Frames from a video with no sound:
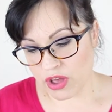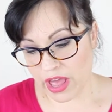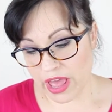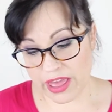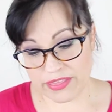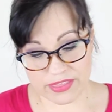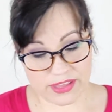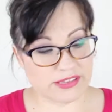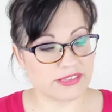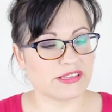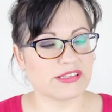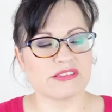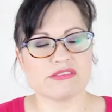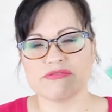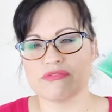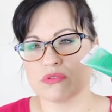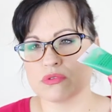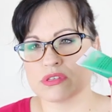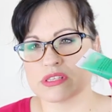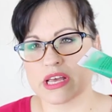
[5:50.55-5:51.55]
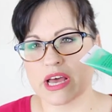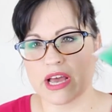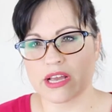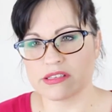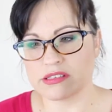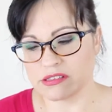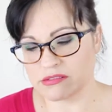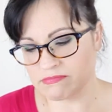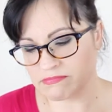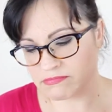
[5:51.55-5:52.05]
and this is a full
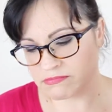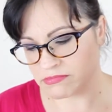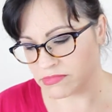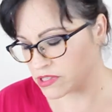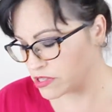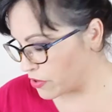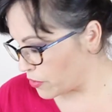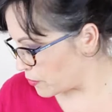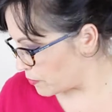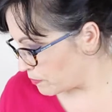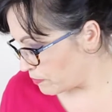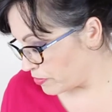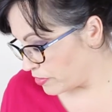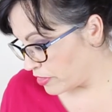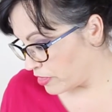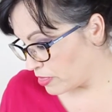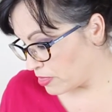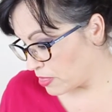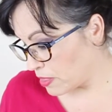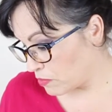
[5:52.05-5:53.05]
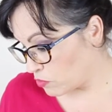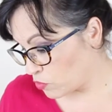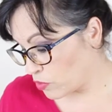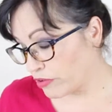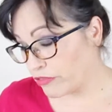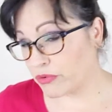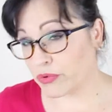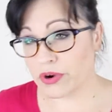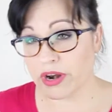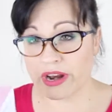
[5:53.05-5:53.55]
size, so
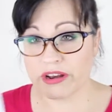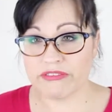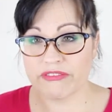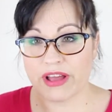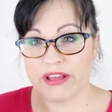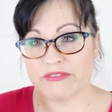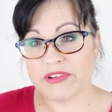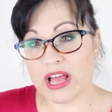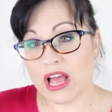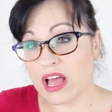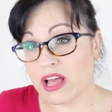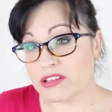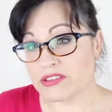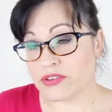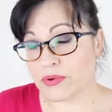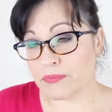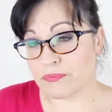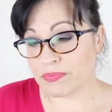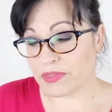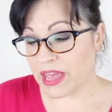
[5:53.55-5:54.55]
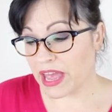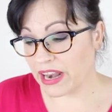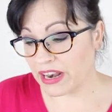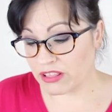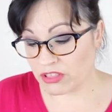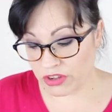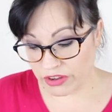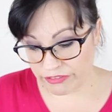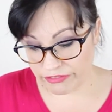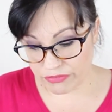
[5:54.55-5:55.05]
$24.95. So kind
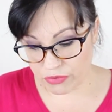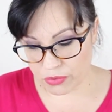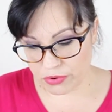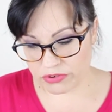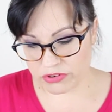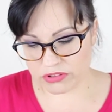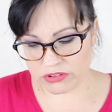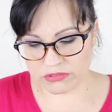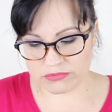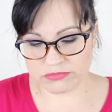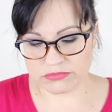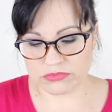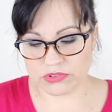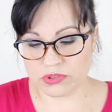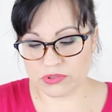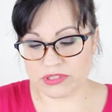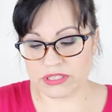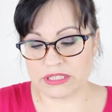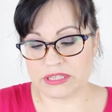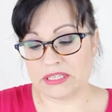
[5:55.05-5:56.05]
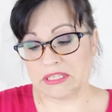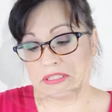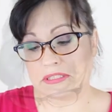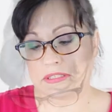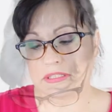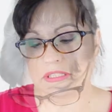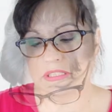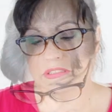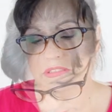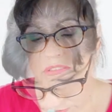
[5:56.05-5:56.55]
of looking forward to using
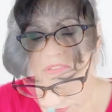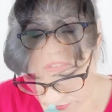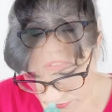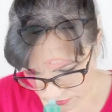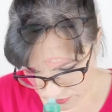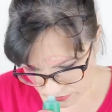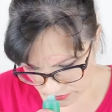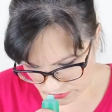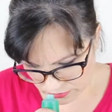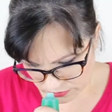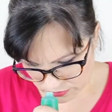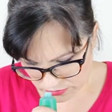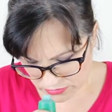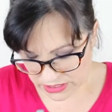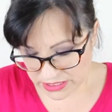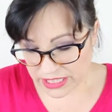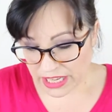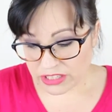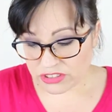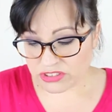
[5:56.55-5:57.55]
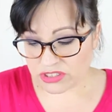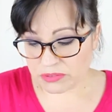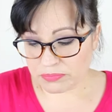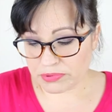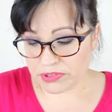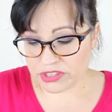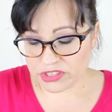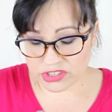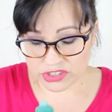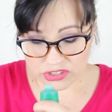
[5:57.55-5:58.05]
this. It's actually
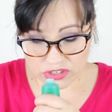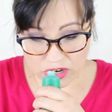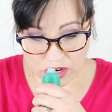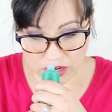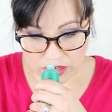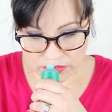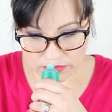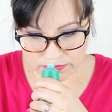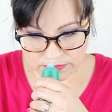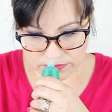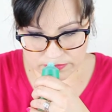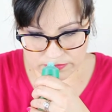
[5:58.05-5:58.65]
pretty strong.